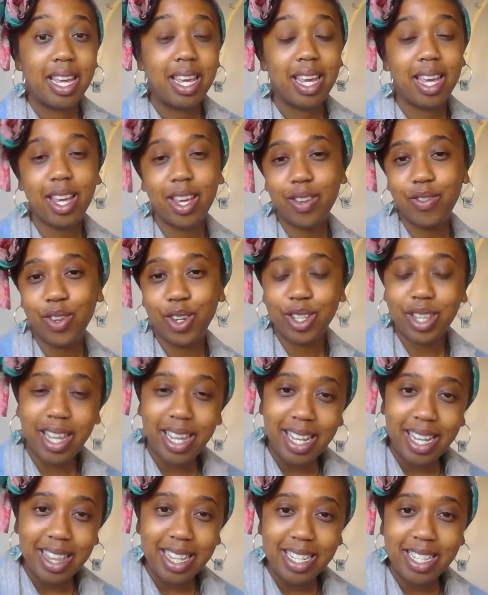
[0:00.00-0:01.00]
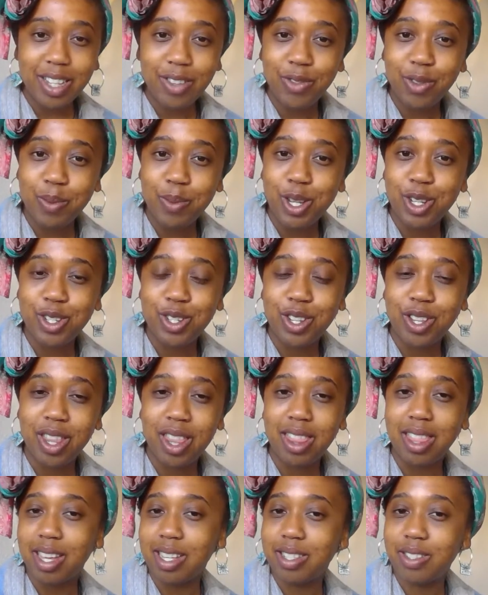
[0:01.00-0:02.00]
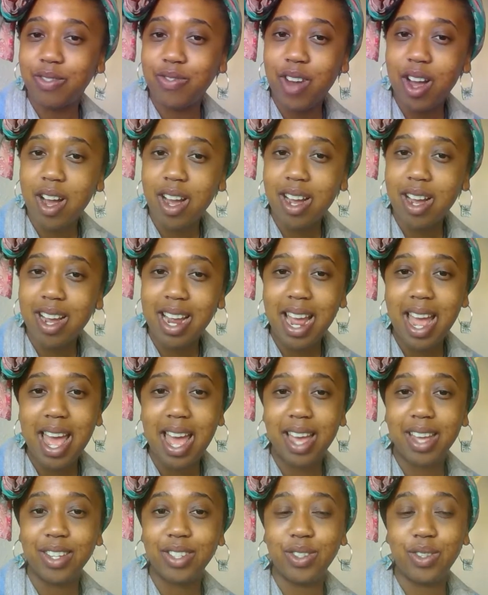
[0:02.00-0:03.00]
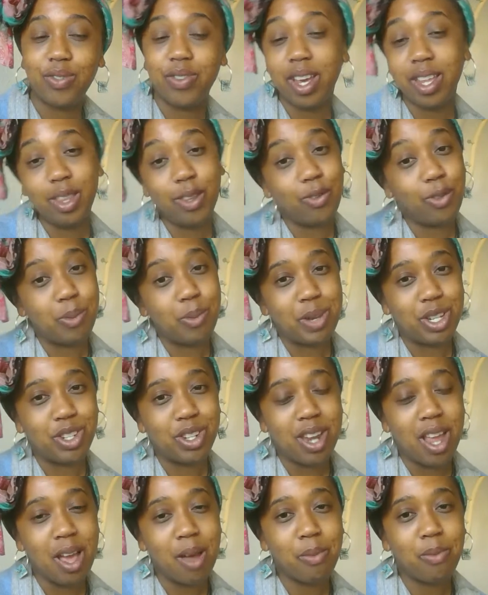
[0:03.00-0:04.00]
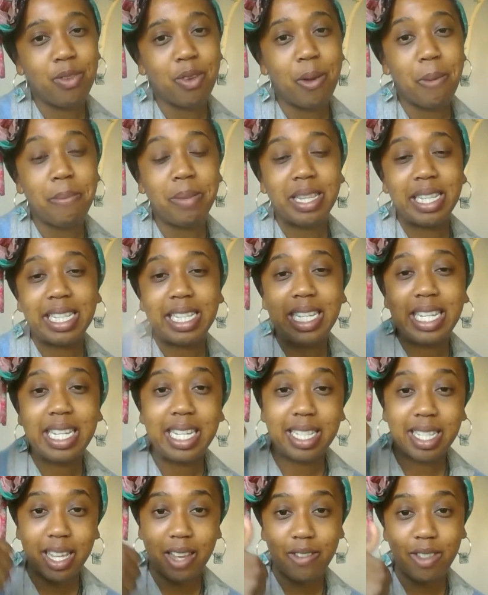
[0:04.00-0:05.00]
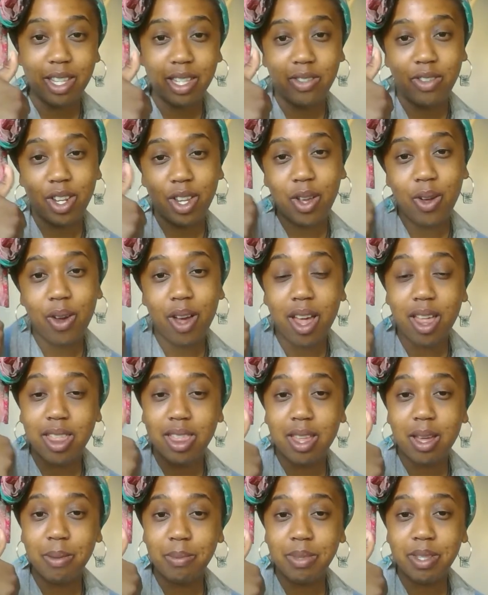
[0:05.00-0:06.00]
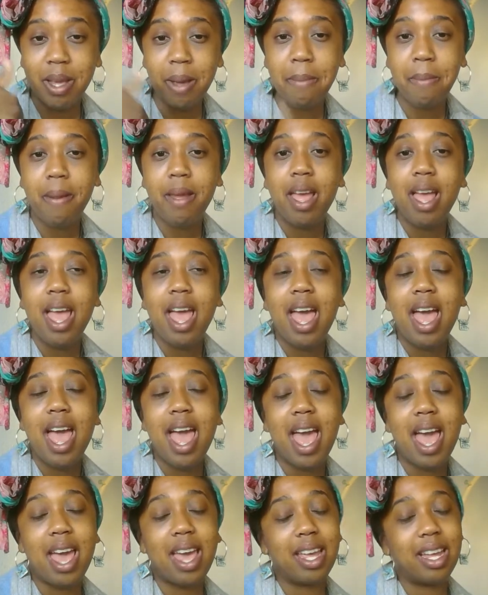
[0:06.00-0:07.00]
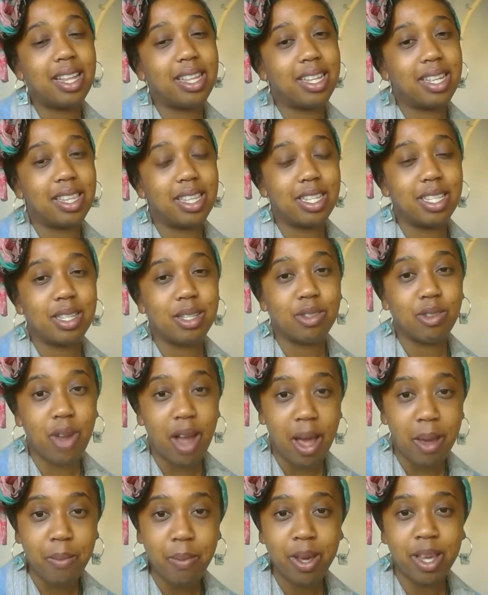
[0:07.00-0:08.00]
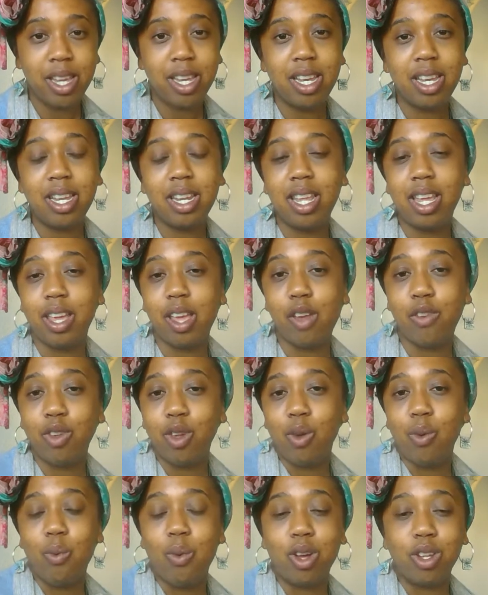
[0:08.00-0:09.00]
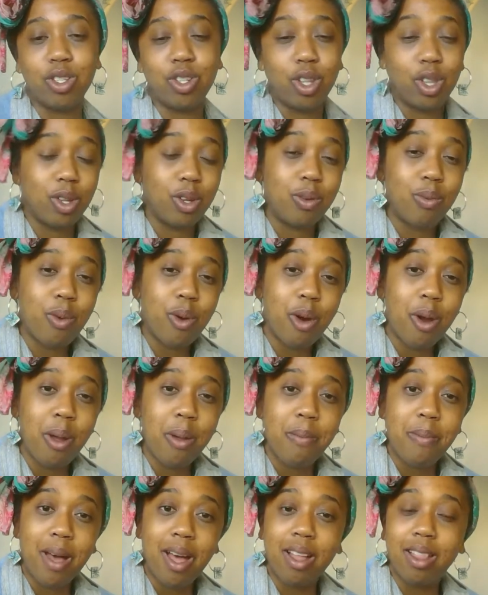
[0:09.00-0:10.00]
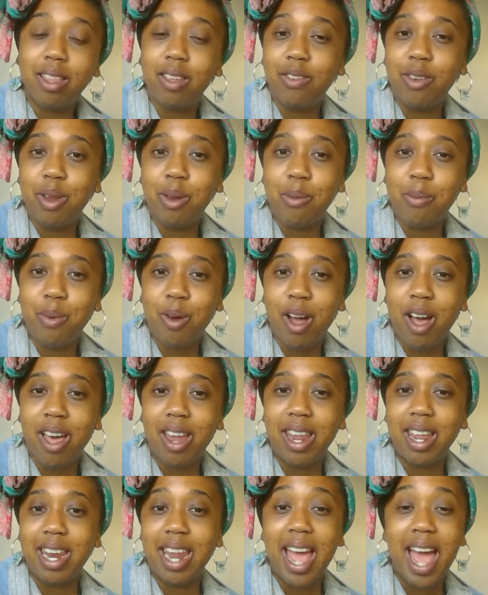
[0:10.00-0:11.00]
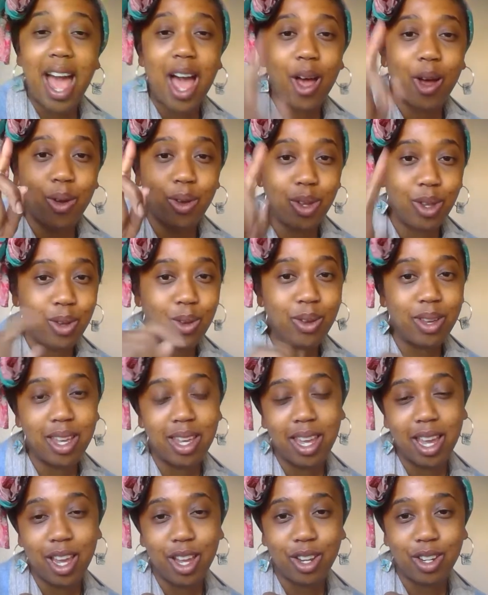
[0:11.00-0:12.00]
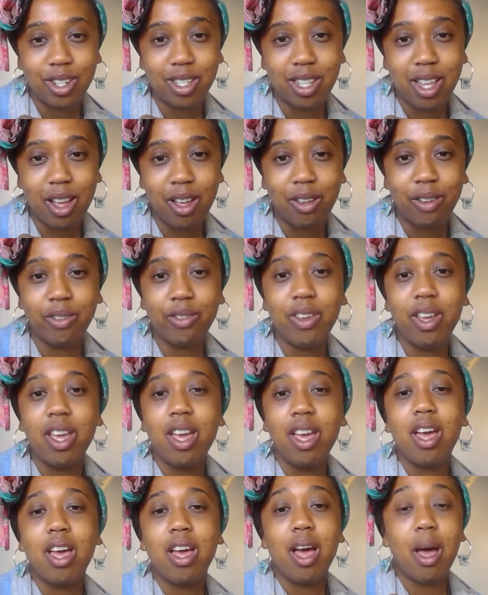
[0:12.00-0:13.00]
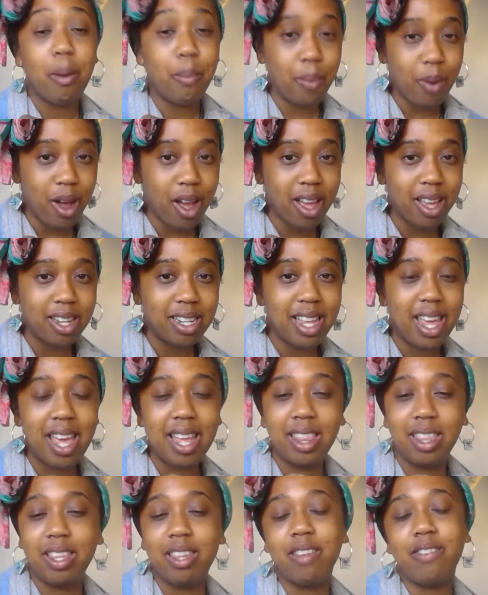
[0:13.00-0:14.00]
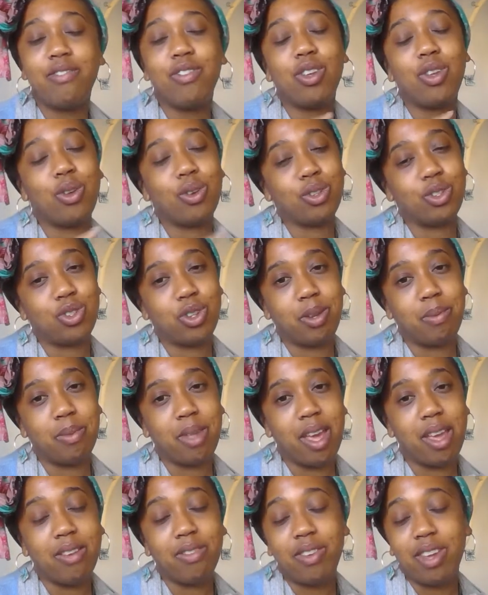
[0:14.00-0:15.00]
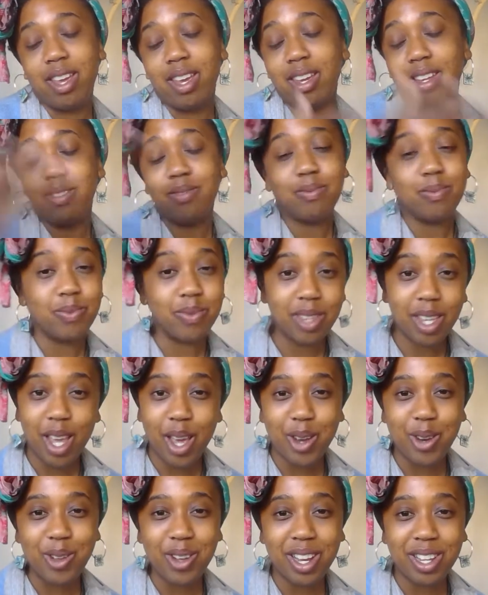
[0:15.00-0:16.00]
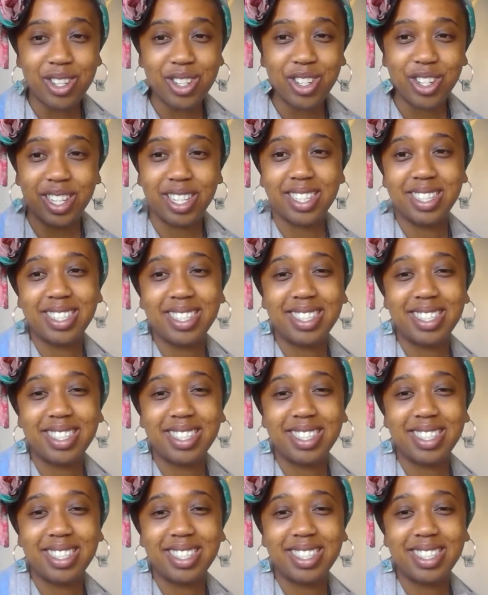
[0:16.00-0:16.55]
If you're liking this information thus far and you find the information helpful, please give this video a thumbs up and click the subscribe button if you want to learn more about living abroad and how you can get yourself abroad and live your dream life in a new country.